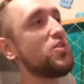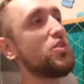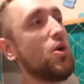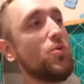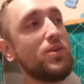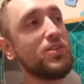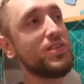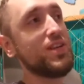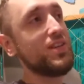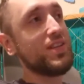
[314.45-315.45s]
Joey
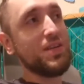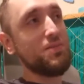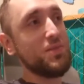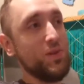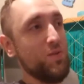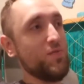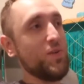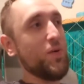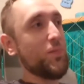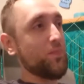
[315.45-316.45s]
Janela comes
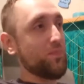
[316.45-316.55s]
over,